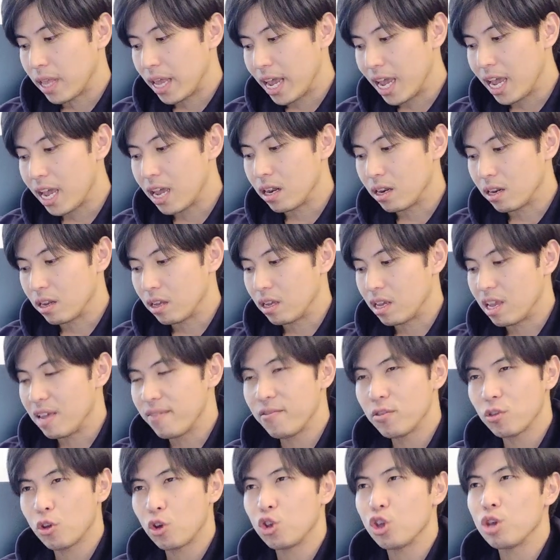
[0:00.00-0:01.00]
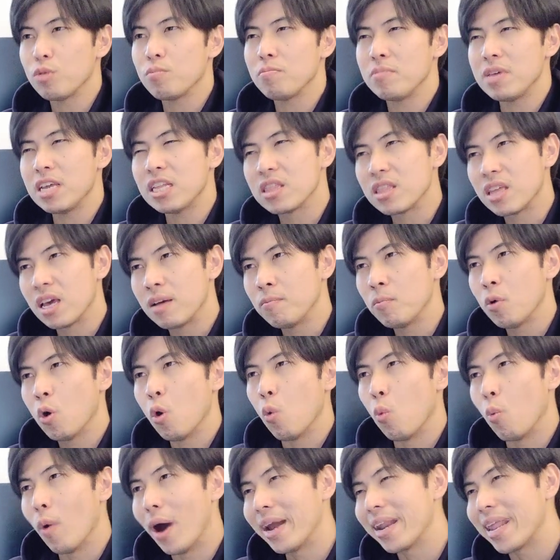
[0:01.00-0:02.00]
And even though you meet them
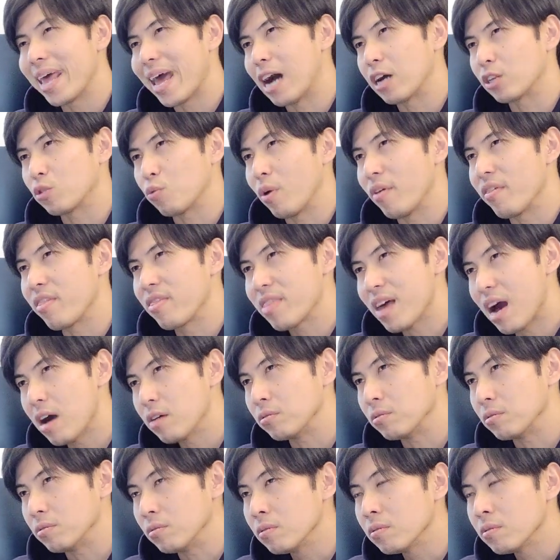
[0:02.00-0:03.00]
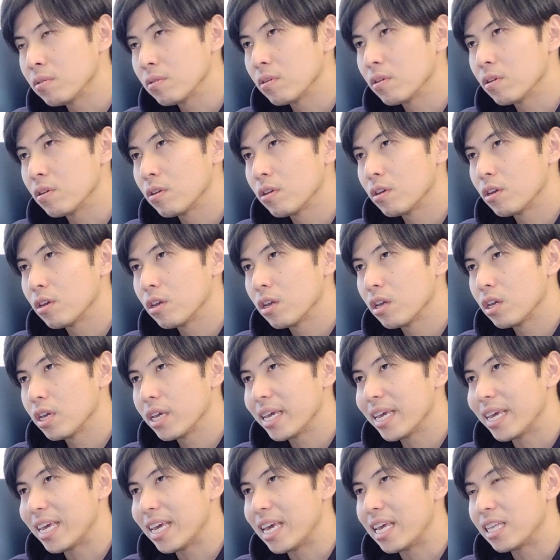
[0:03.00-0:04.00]
one out of 1,000,
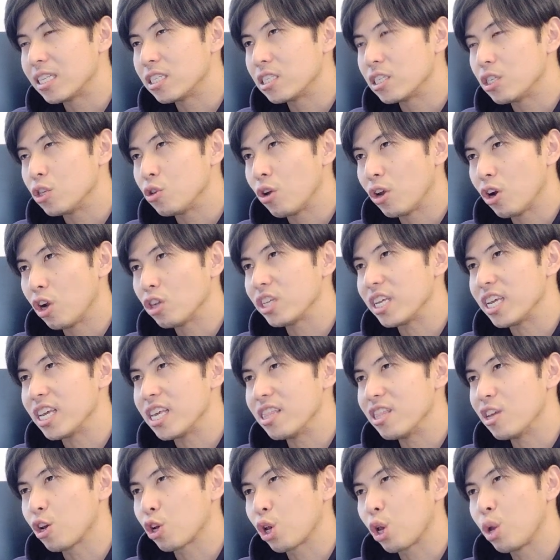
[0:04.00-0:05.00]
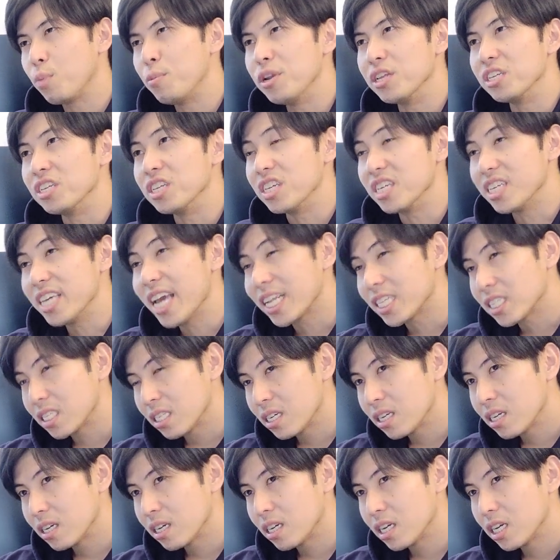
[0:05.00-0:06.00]
you're not in their community
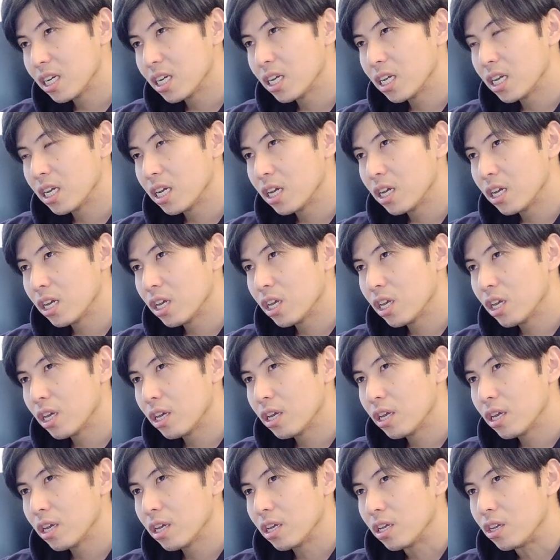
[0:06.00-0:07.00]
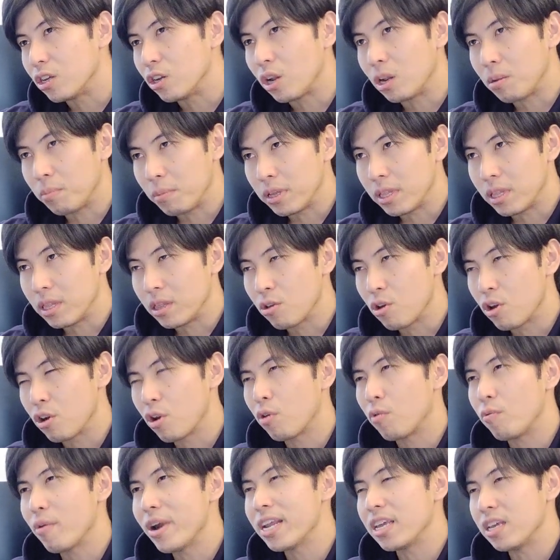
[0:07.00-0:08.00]
yet. You know what I mean? They're
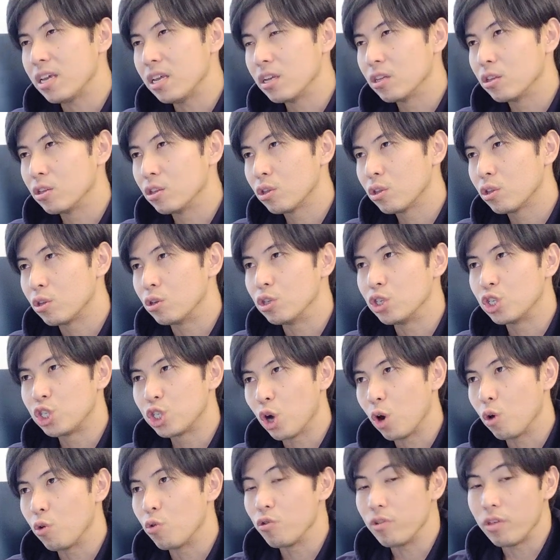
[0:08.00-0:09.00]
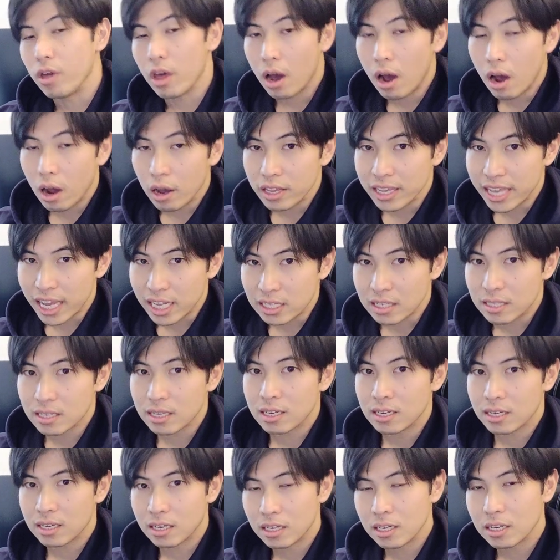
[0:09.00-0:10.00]
not ready to show who they are
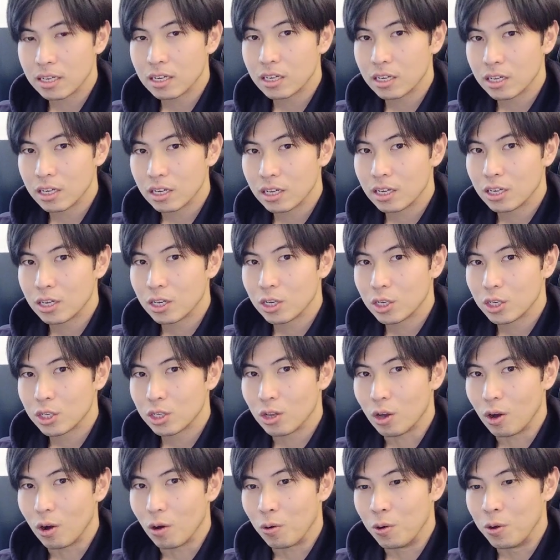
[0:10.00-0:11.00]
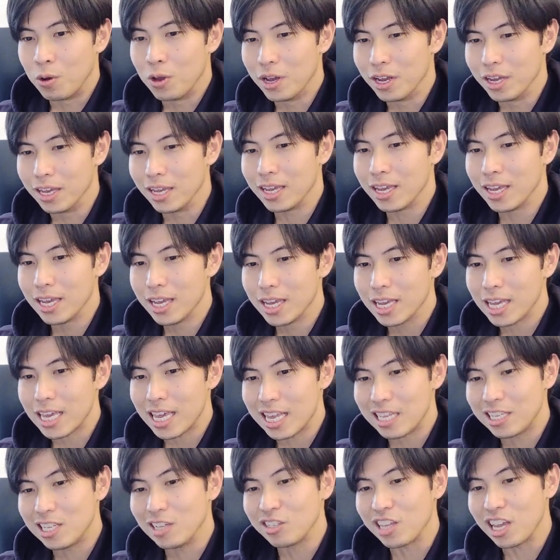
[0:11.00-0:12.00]
yet. So
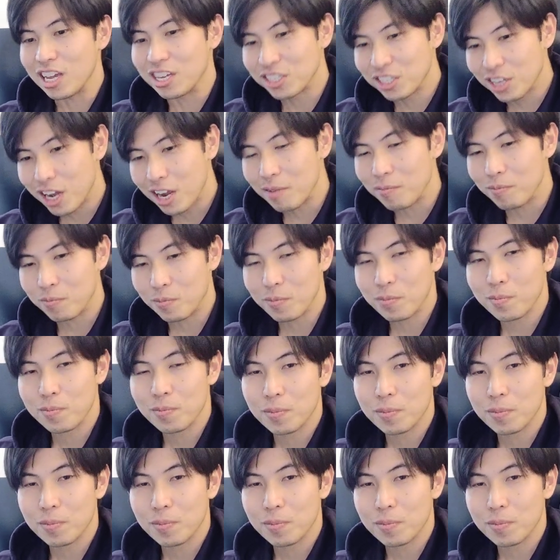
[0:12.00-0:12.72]
it still takes time.